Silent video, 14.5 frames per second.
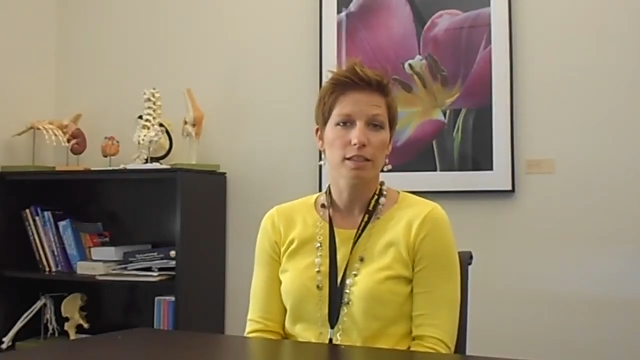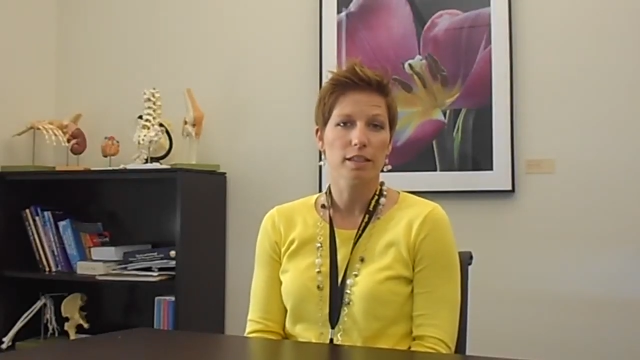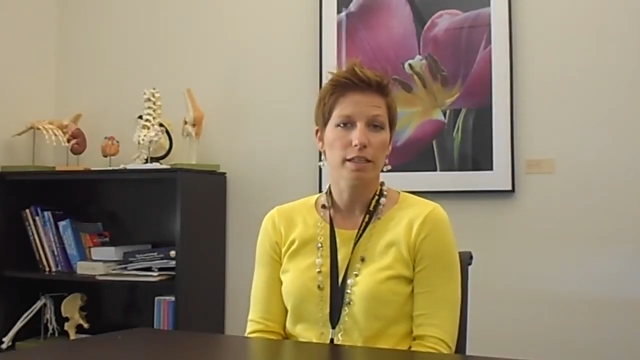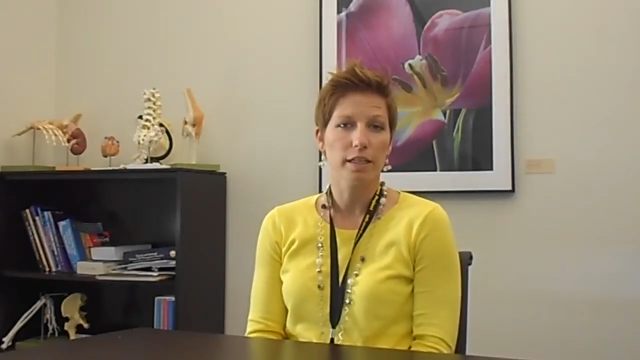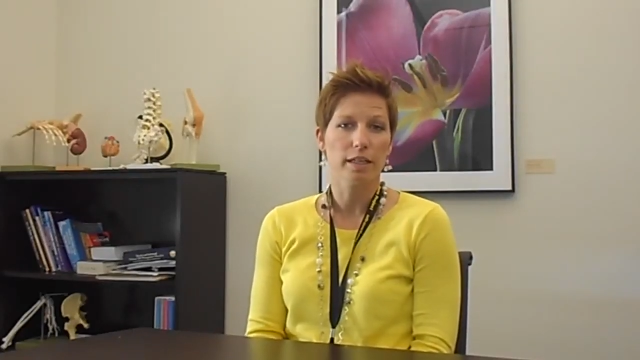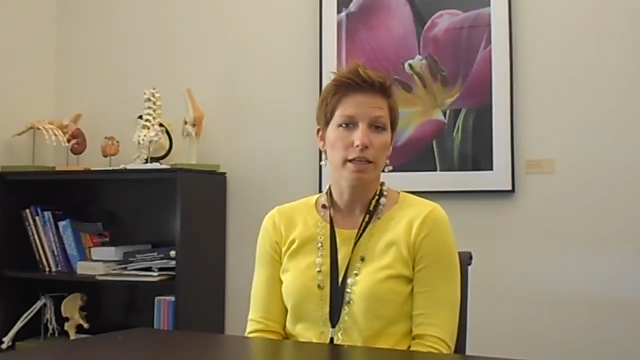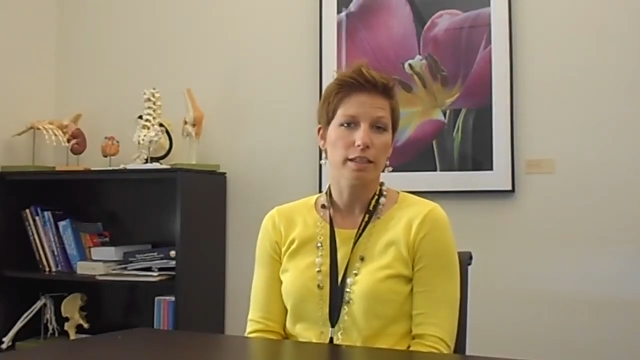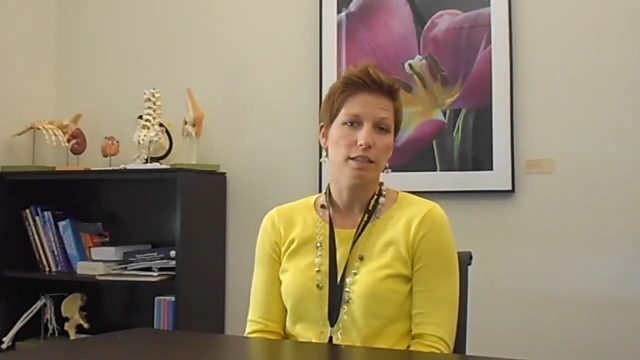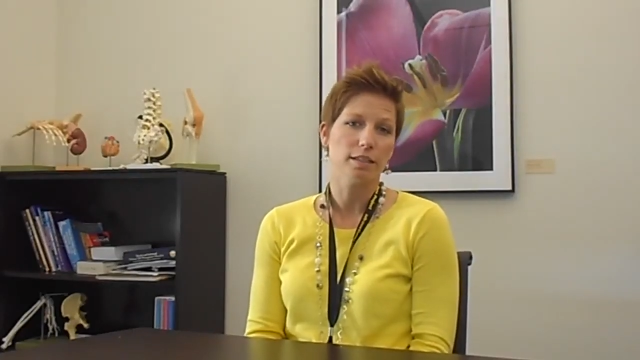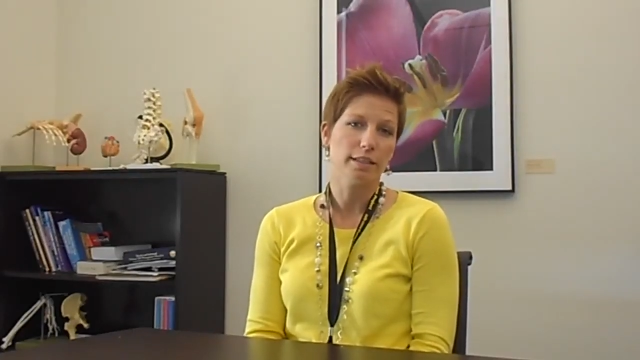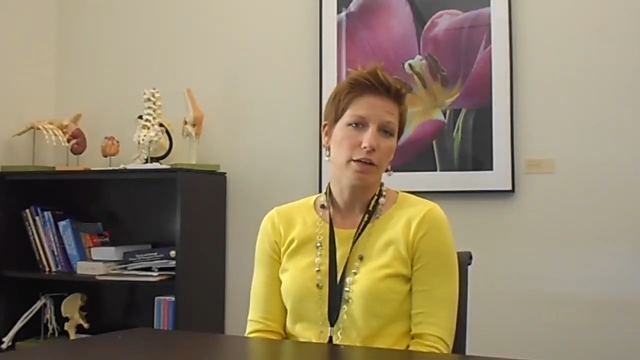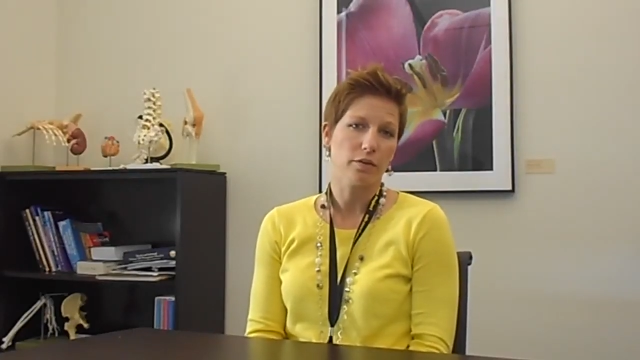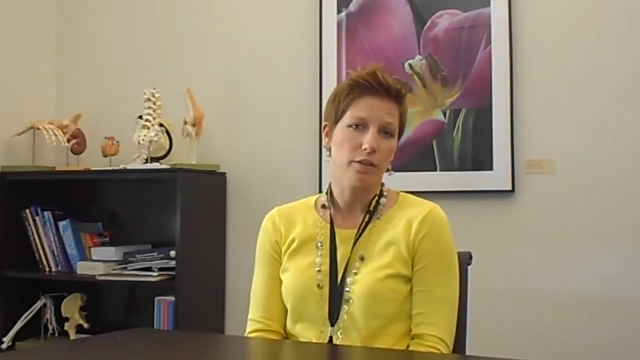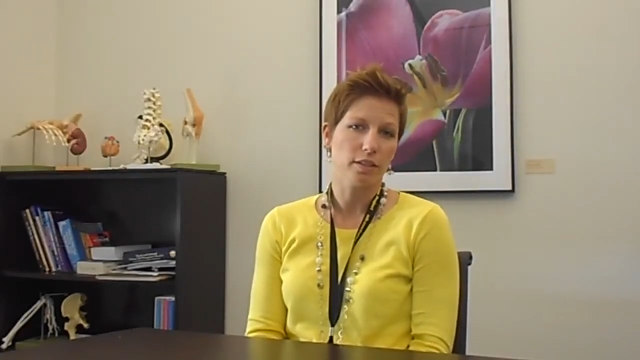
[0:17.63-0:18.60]
clinic on the
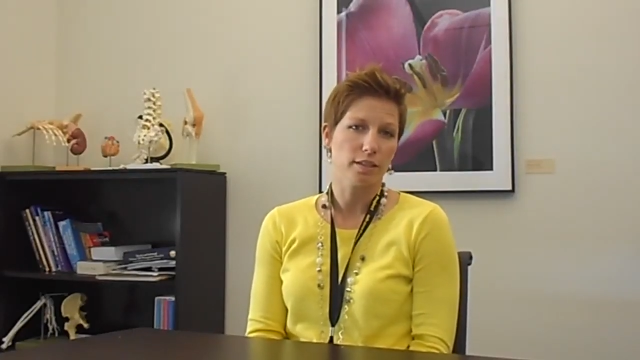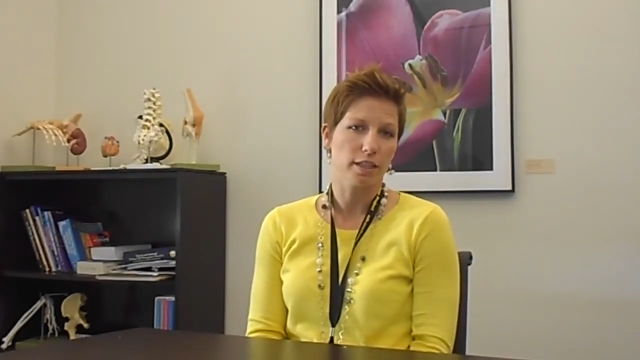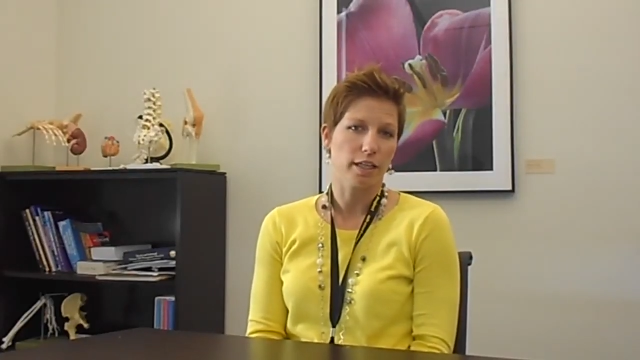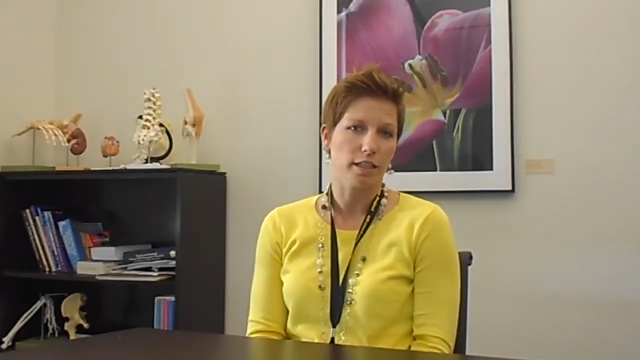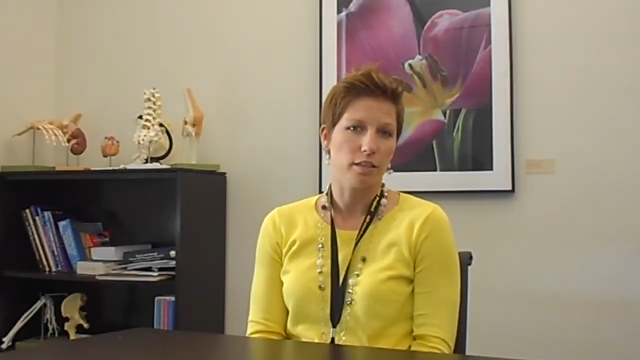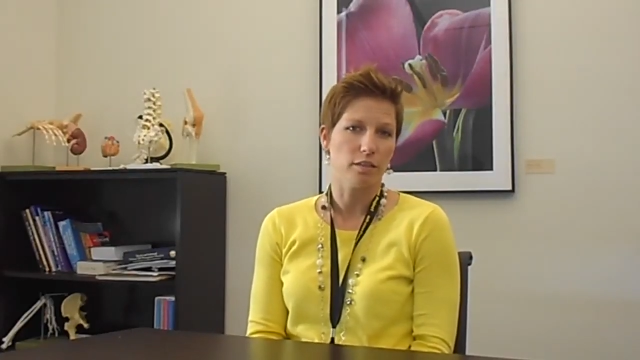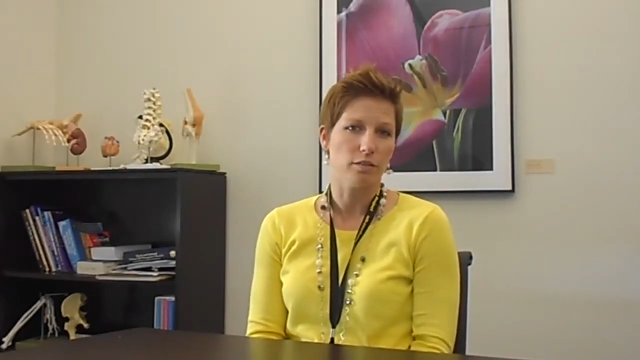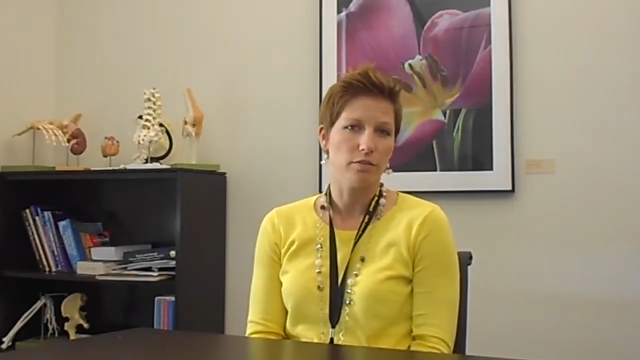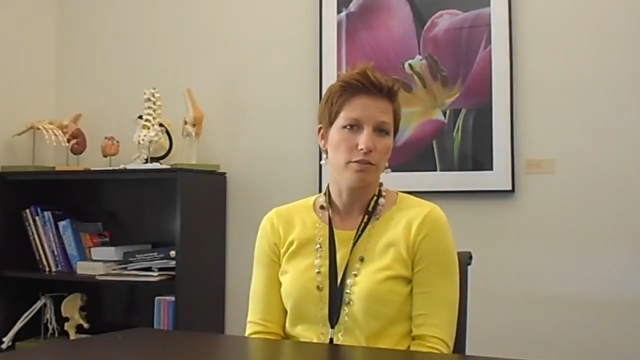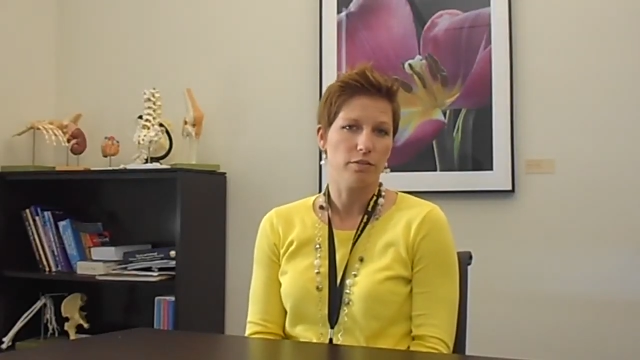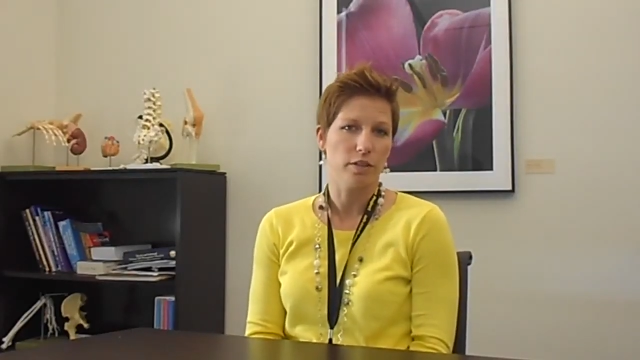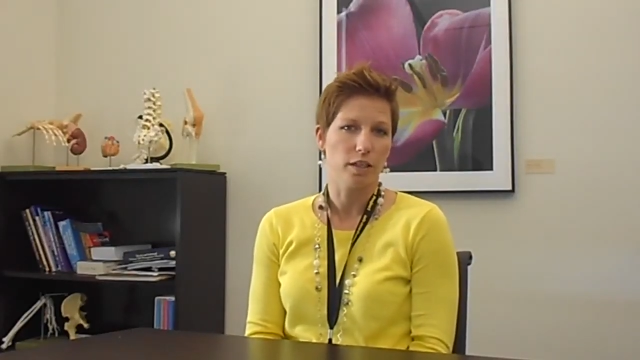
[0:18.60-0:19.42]
southeast side of